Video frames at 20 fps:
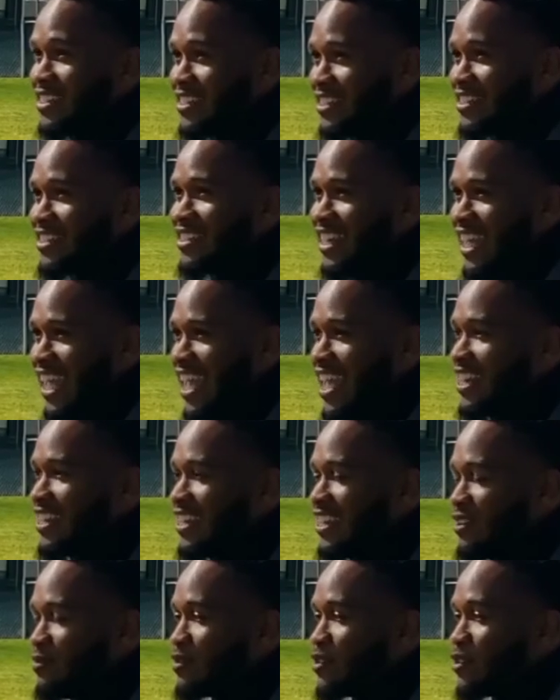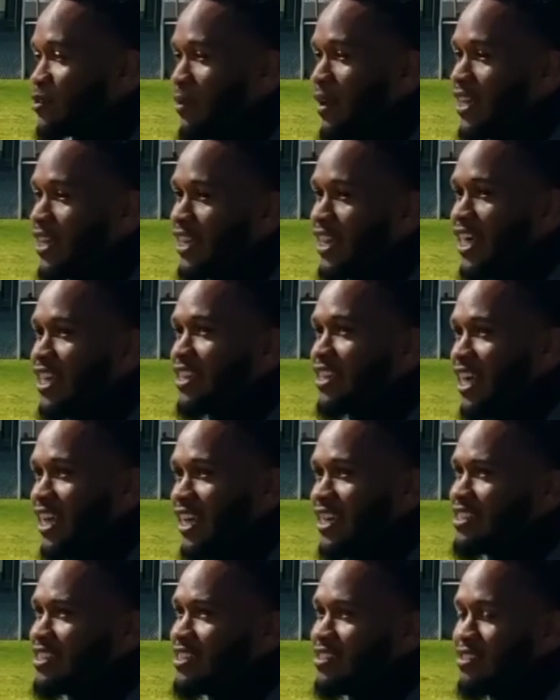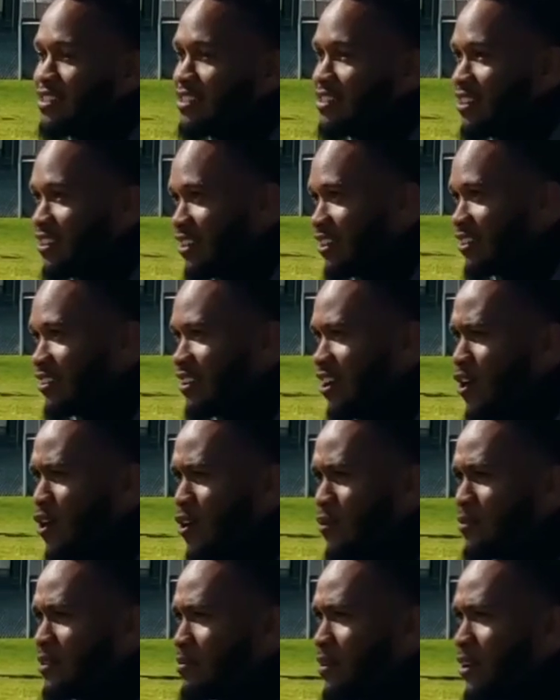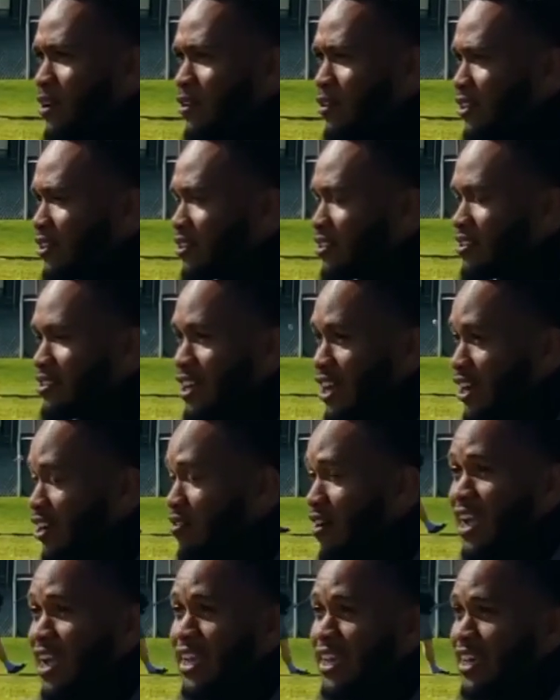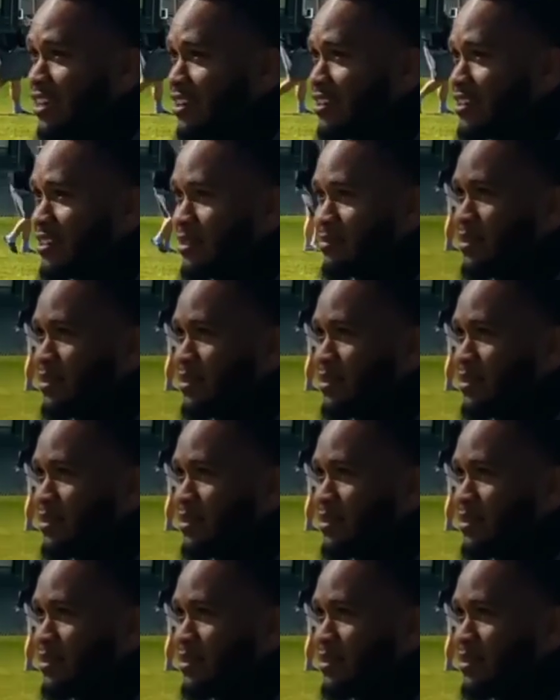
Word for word: Yes. Oh and my god. And he was swinging it at, I guess it's uh, a homeless man or a okay. crackhead or